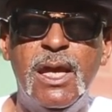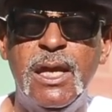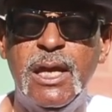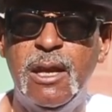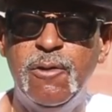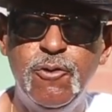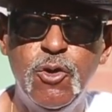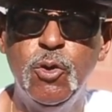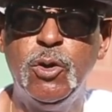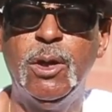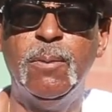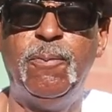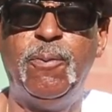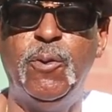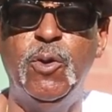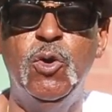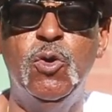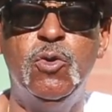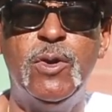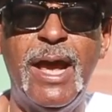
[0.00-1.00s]
And if you can
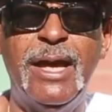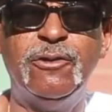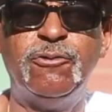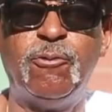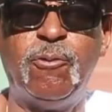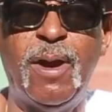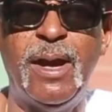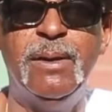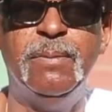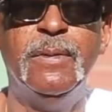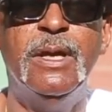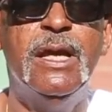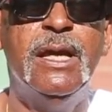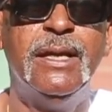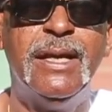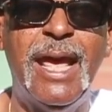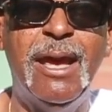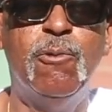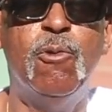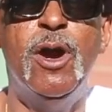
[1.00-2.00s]
prove that's rape,
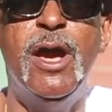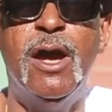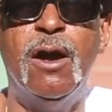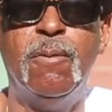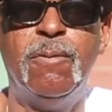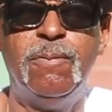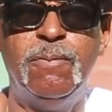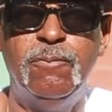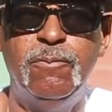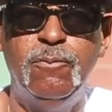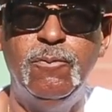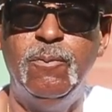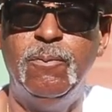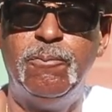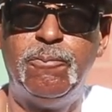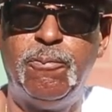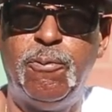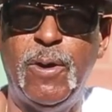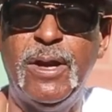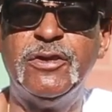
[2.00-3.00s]
they will
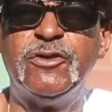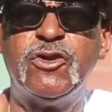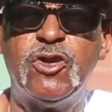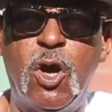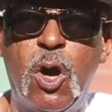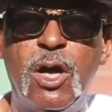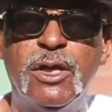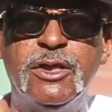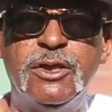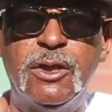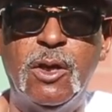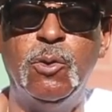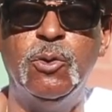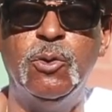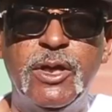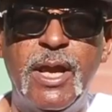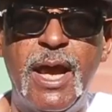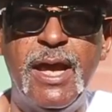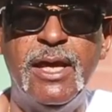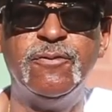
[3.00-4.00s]
press charges
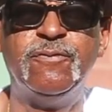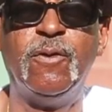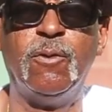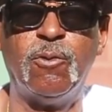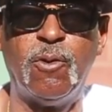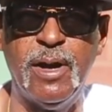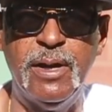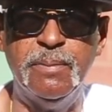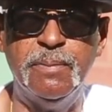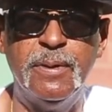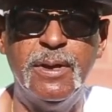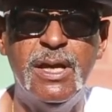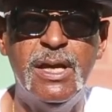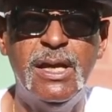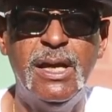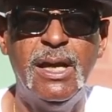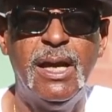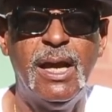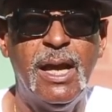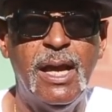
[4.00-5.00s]
his ass for rape.
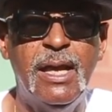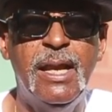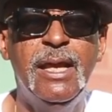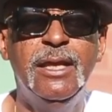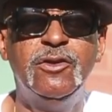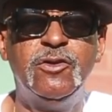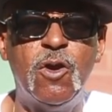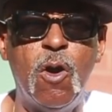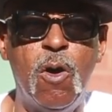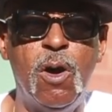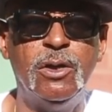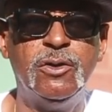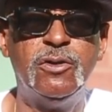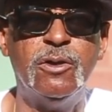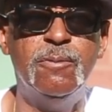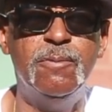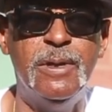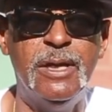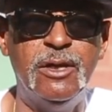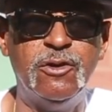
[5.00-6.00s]
Right. And he's going
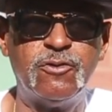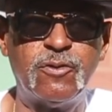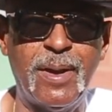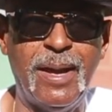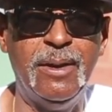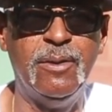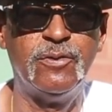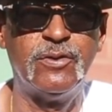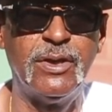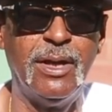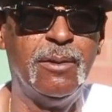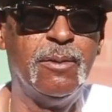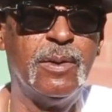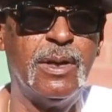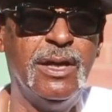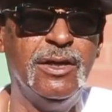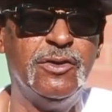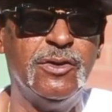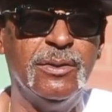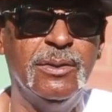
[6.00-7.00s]
to administrative
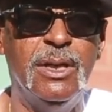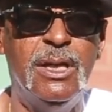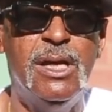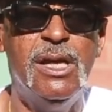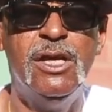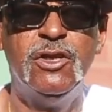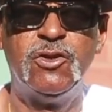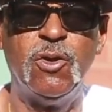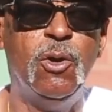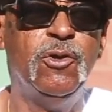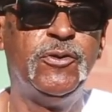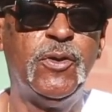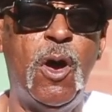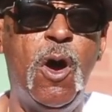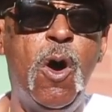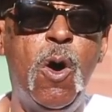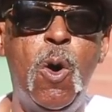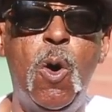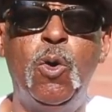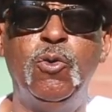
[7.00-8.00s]
segregation. So it's a
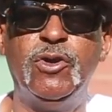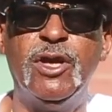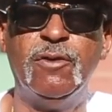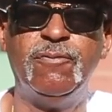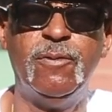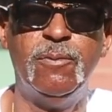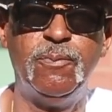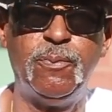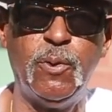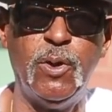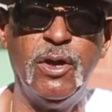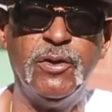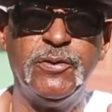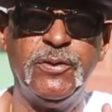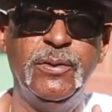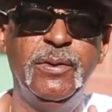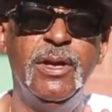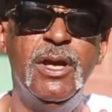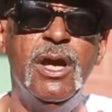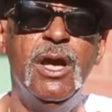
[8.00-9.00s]
whole different
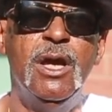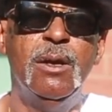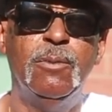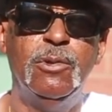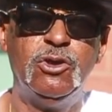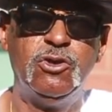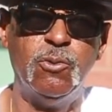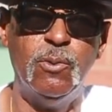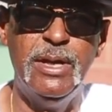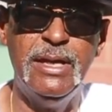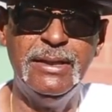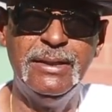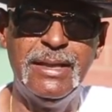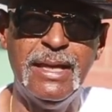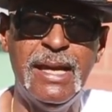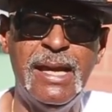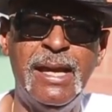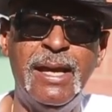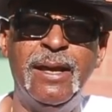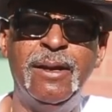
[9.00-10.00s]
prison between
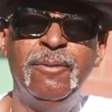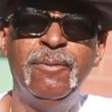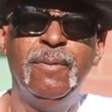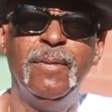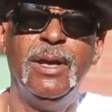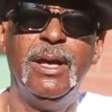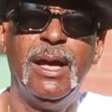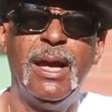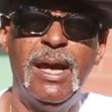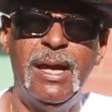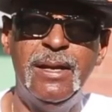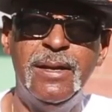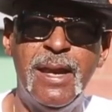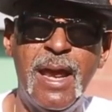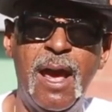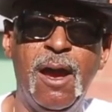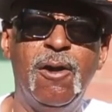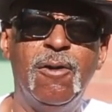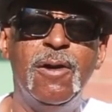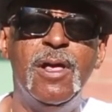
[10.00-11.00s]
then and
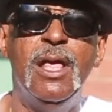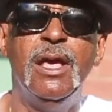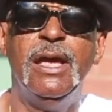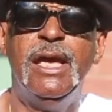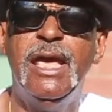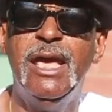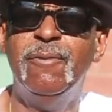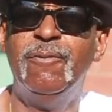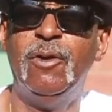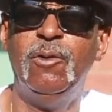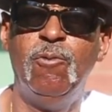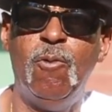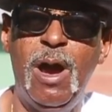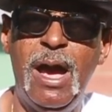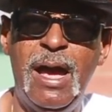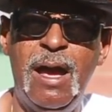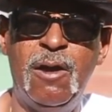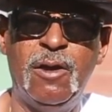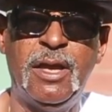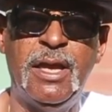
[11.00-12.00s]
now. Even
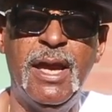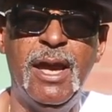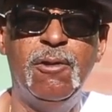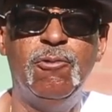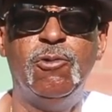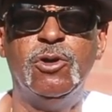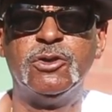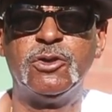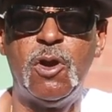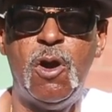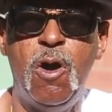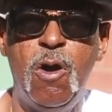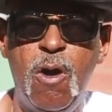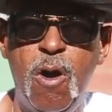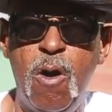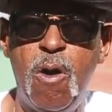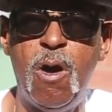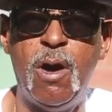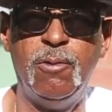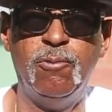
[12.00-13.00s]
Wildcat was a
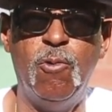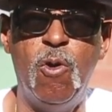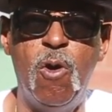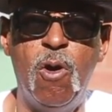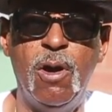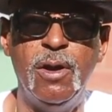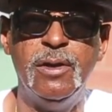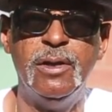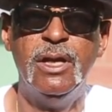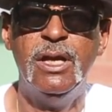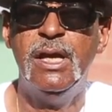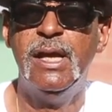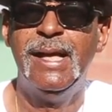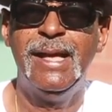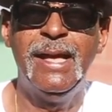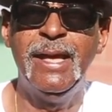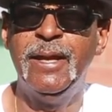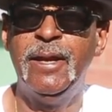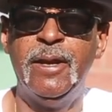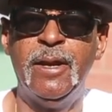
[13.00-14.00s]
hard warden.
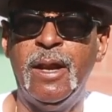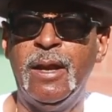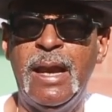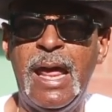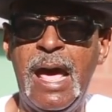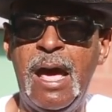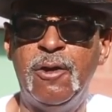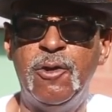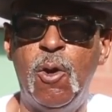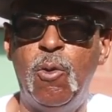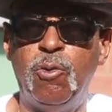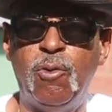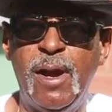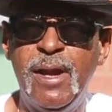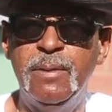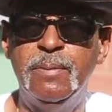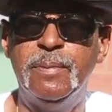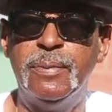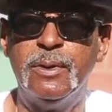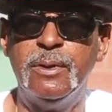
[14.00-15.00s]
He didn't allow no
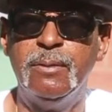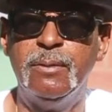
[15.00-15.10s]
rape.